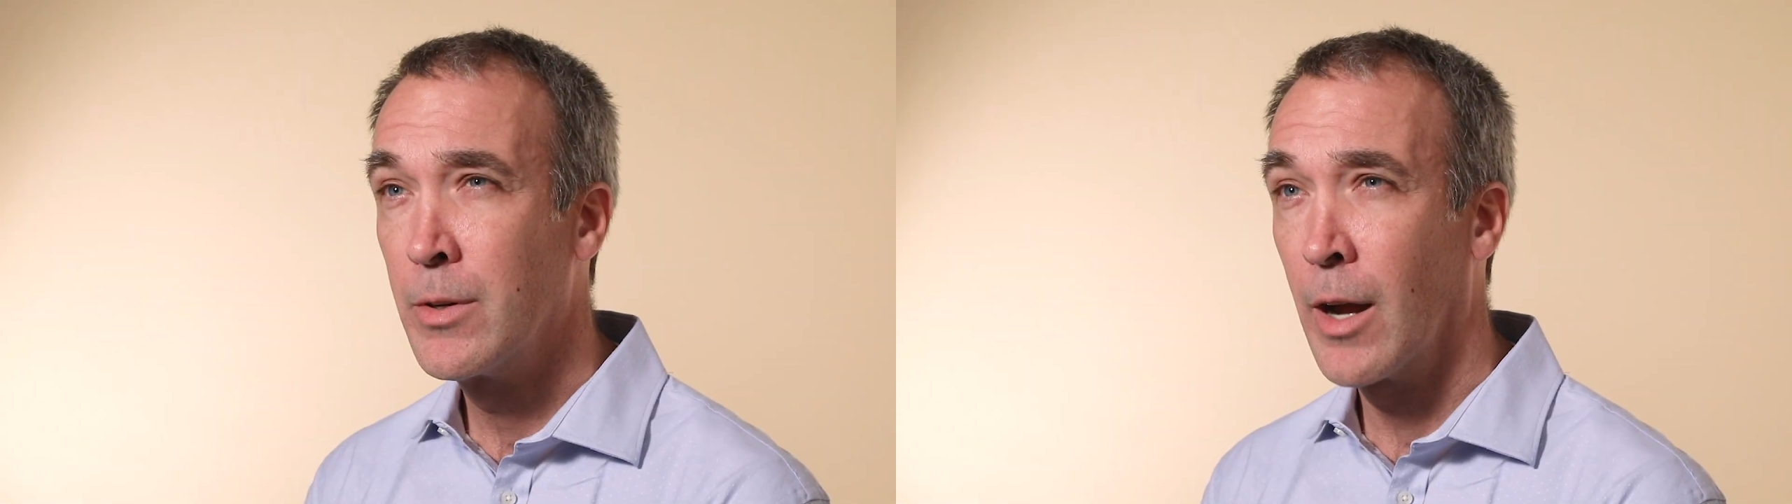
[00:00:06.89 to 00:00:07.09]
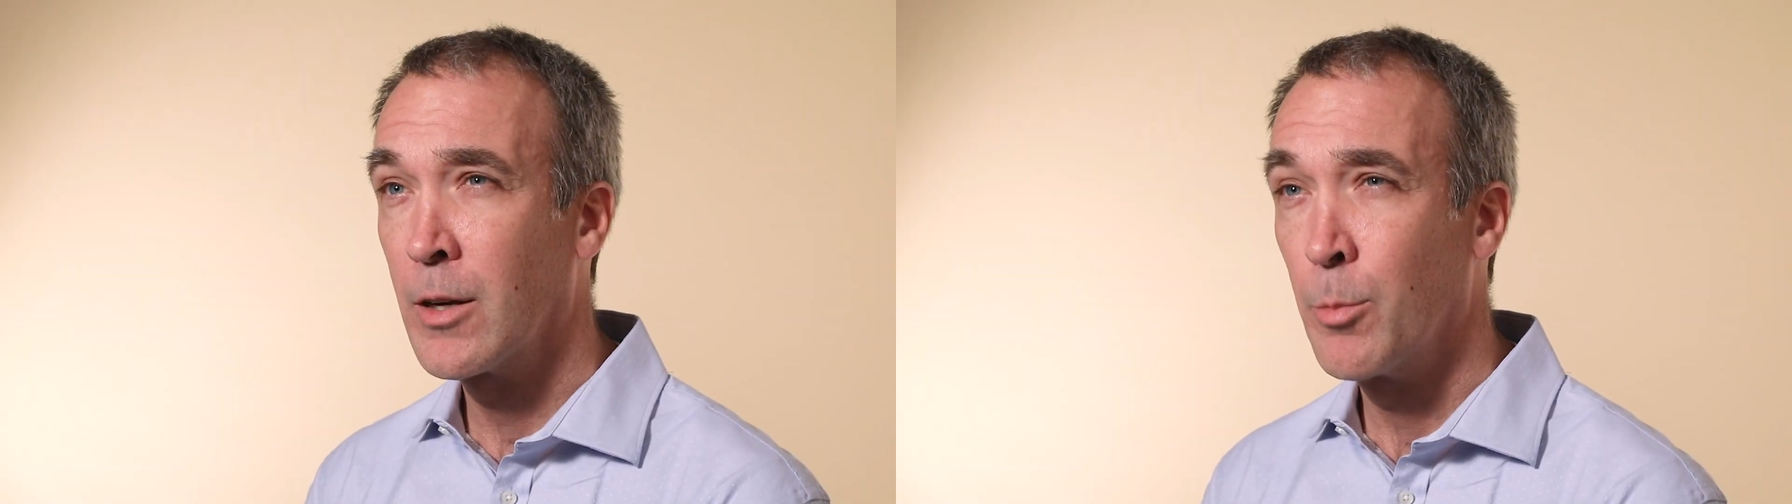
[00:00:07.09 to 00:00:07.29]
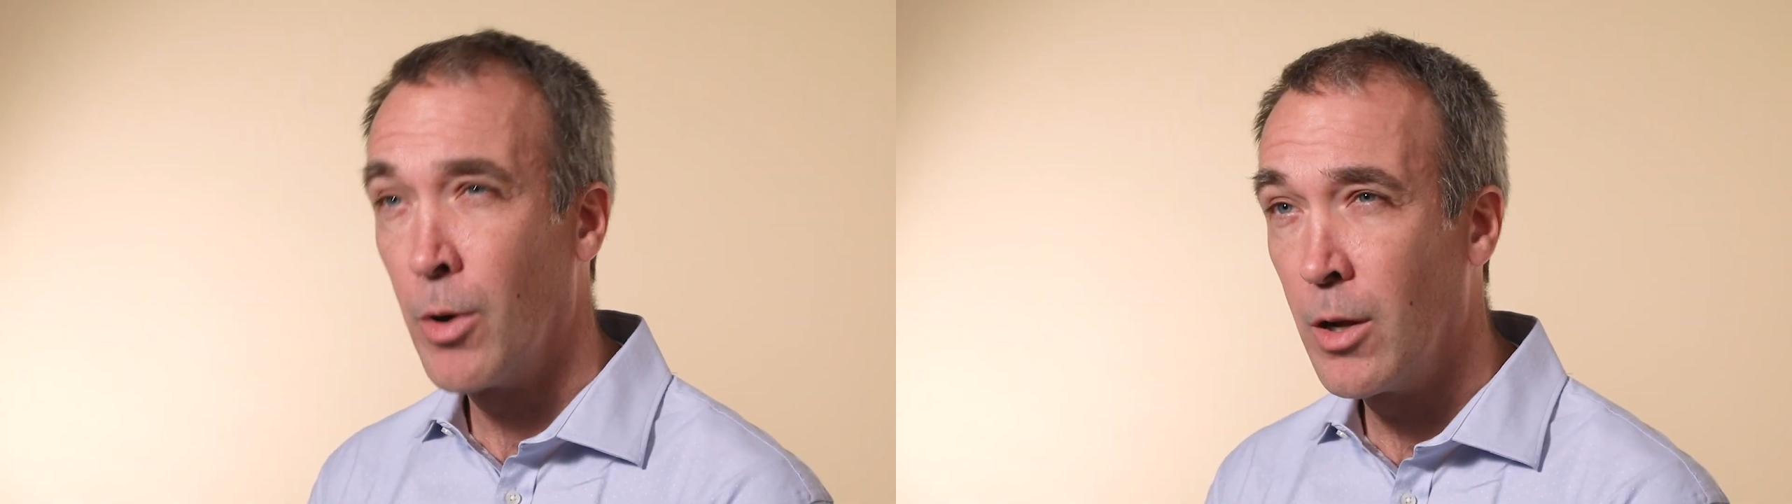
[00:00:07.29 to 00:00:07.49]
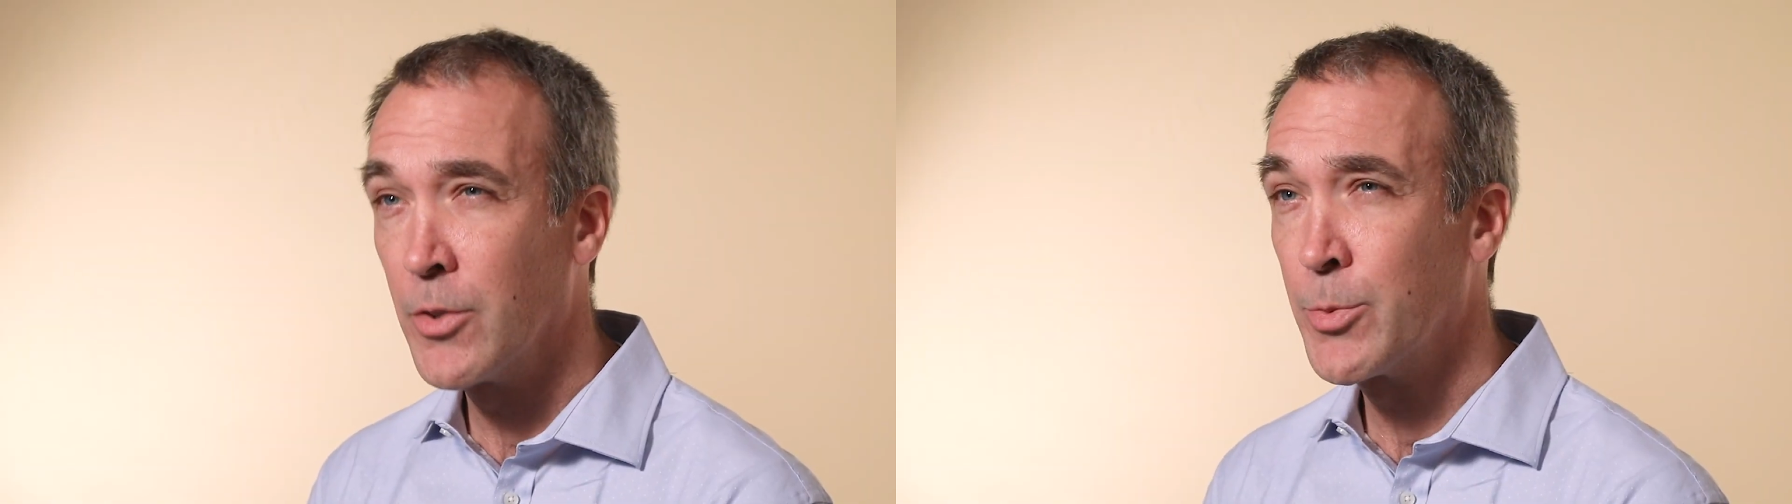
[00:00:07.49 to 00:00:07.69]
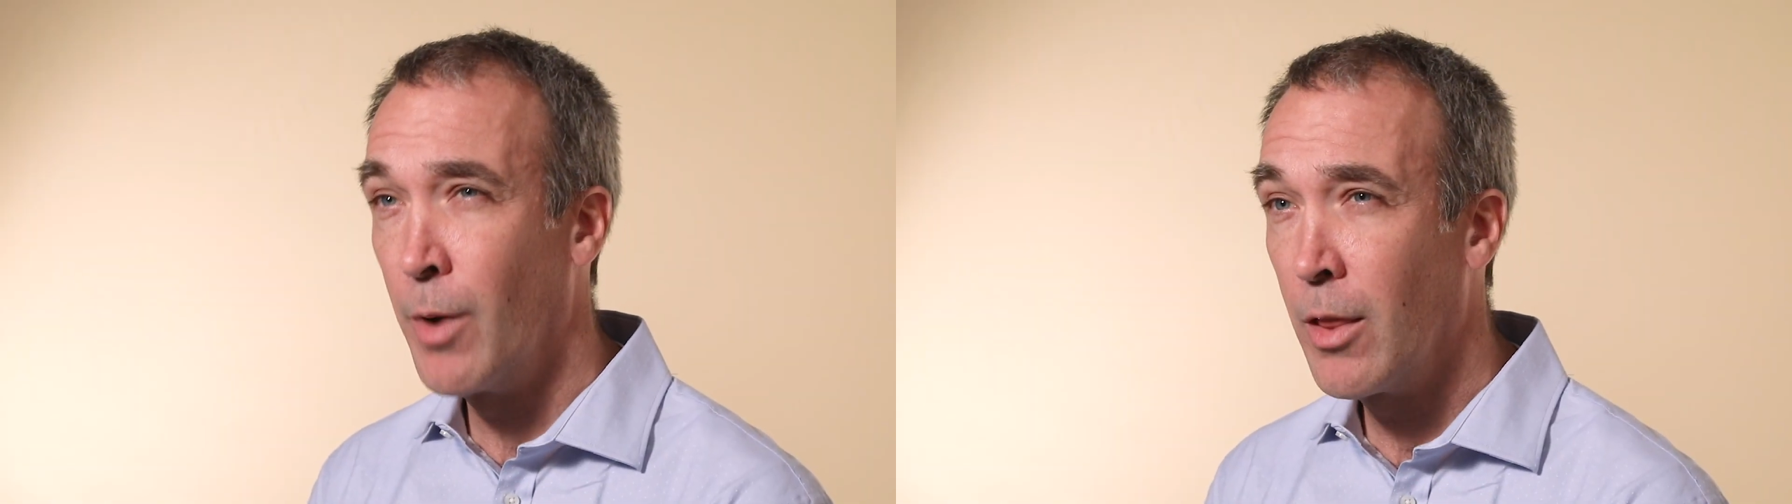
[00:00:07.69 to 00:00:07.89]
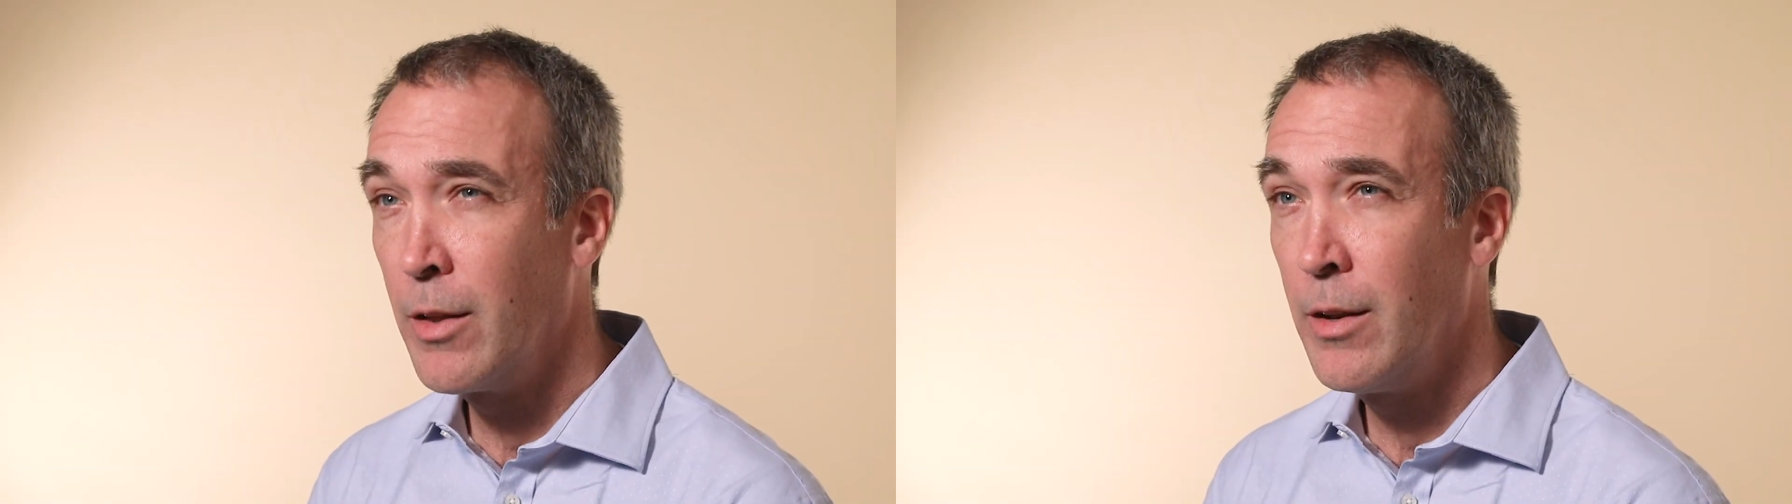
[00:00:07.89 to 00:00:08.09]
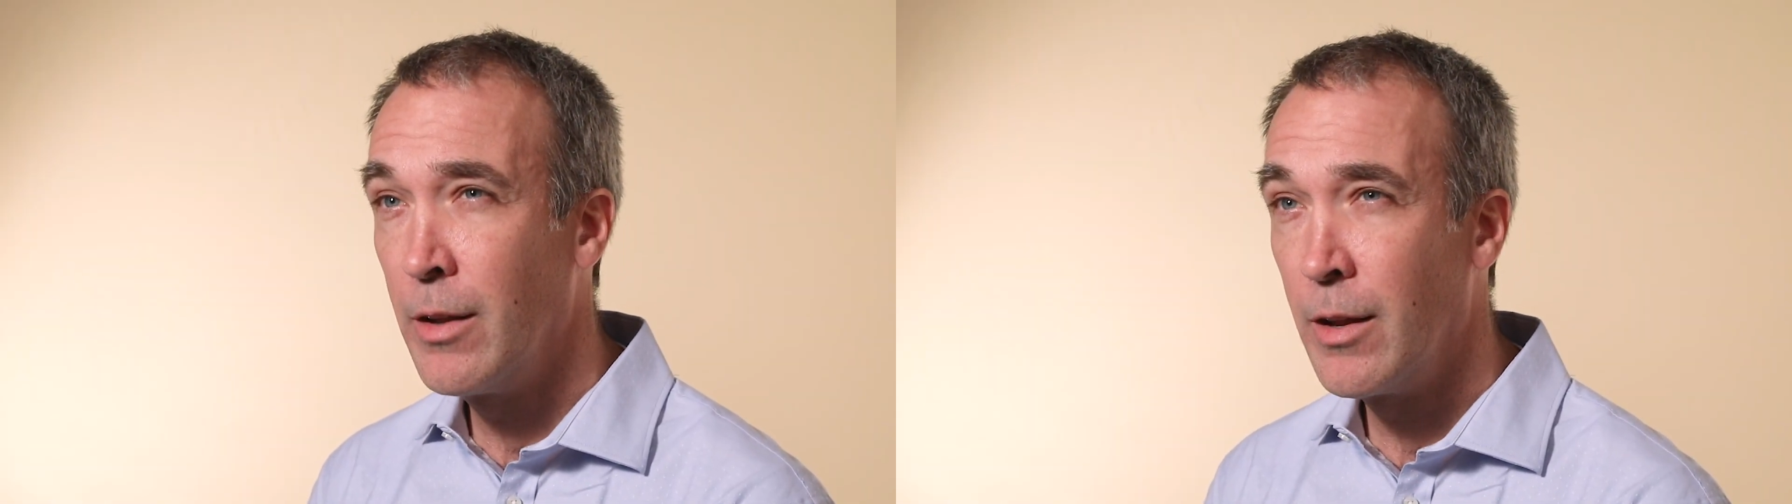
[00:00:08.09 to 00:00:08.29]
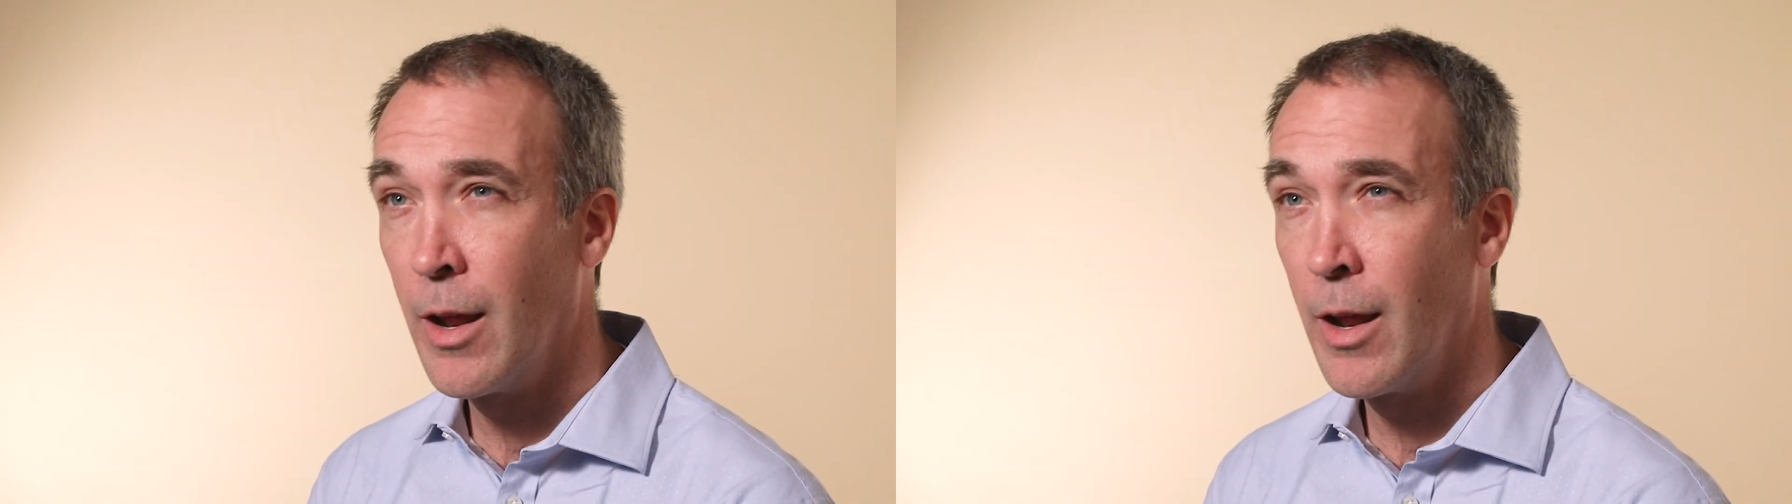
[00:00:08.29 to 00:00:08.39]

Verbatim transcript: Dr. Paul Smullen.